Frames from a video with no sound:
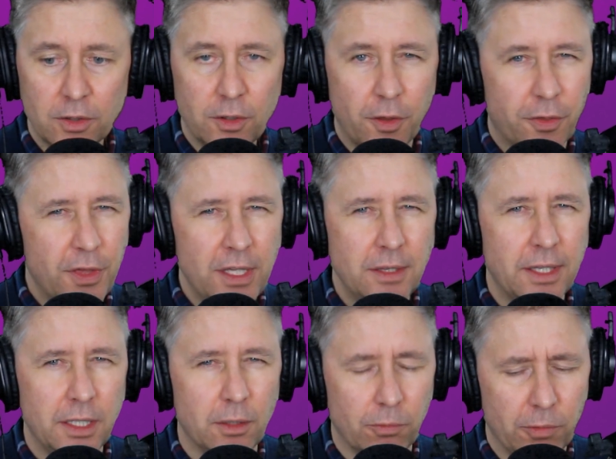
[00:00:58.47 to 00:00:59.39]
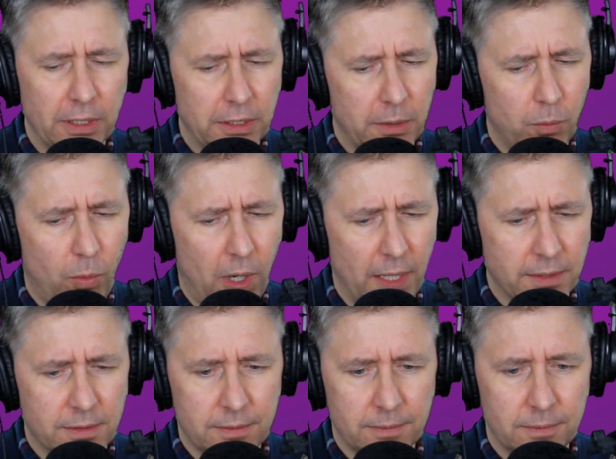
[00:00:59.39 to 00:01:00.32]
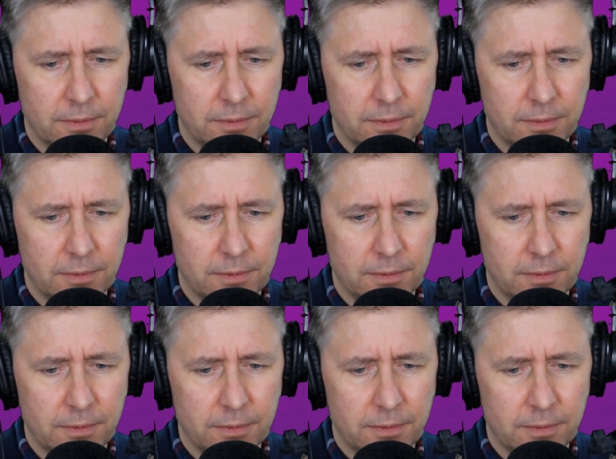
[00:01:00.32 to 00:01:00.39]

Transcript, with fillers: the thing that you really want.